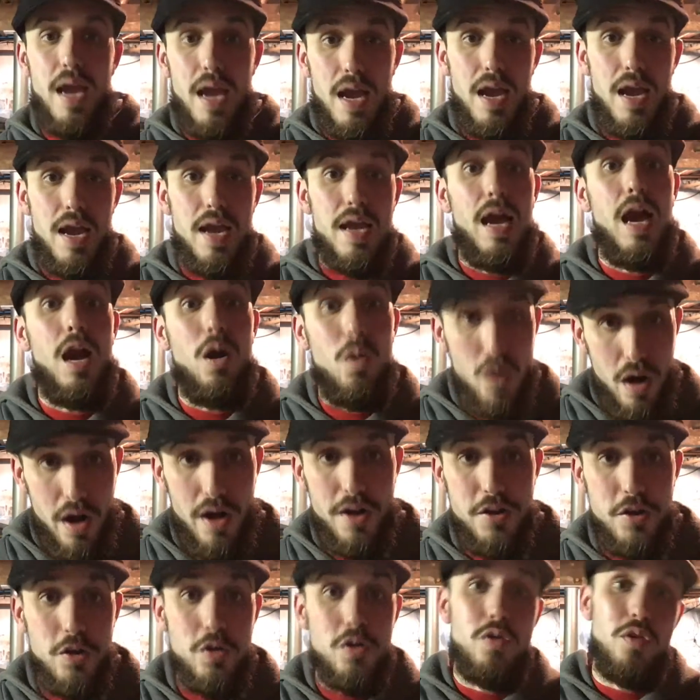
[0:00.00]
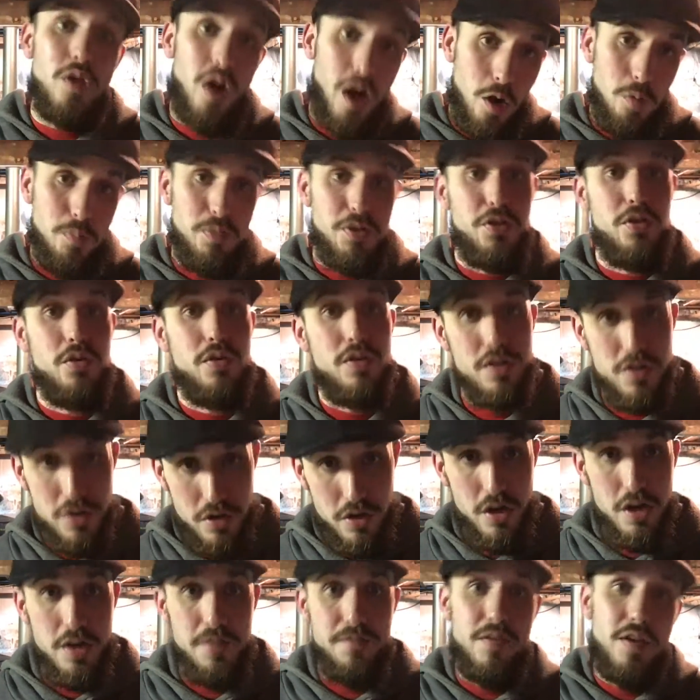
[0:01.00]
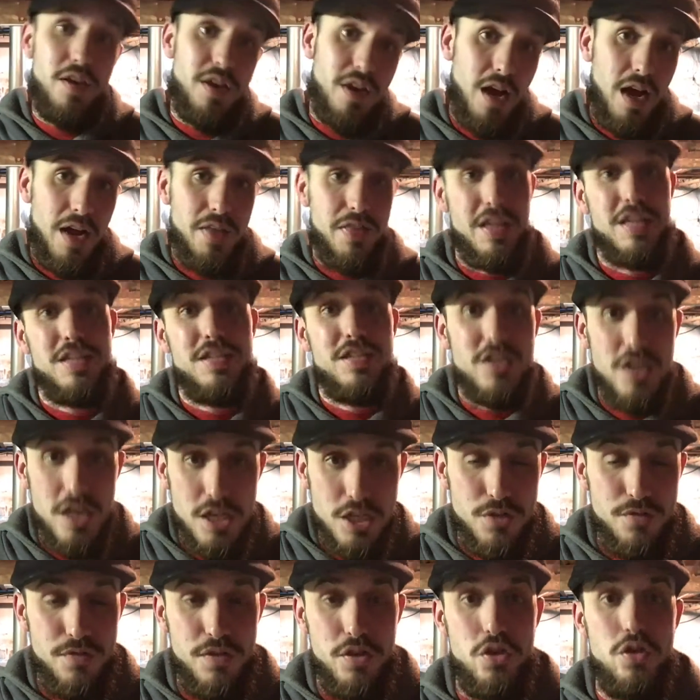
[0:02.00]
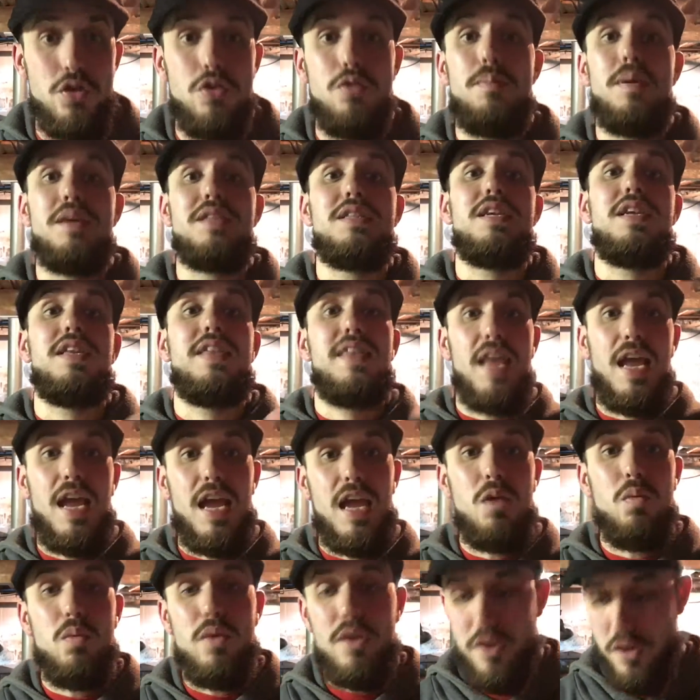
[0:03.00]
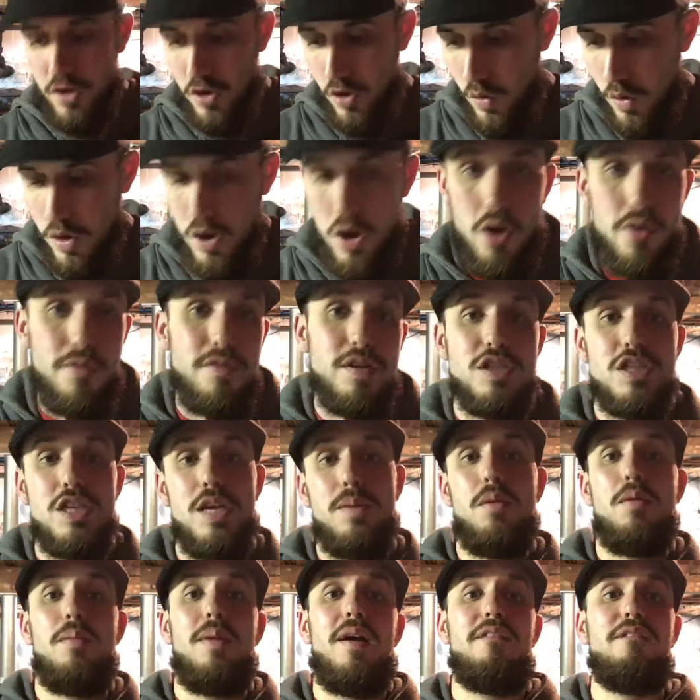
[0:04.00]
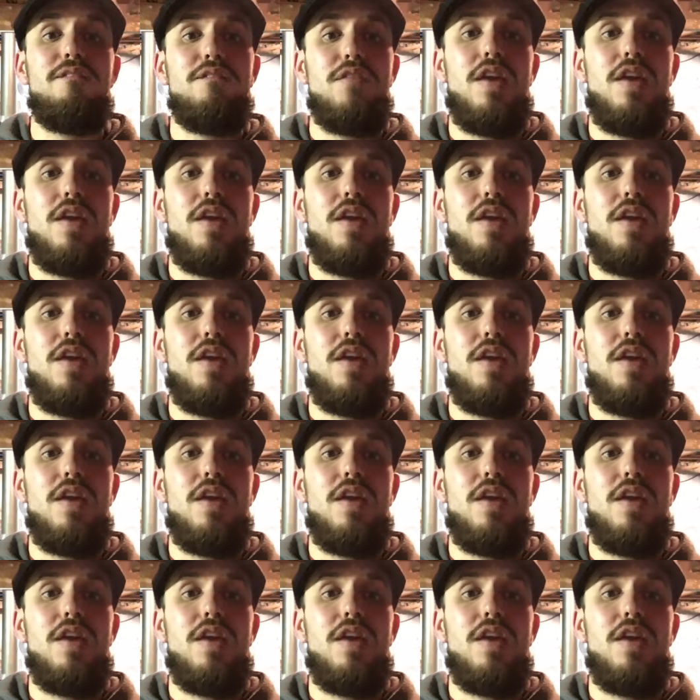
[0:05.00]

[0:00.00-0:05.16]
Hey, how are you? Hope you're doing good. If you're not, then sucks for you. But today we're going over some of my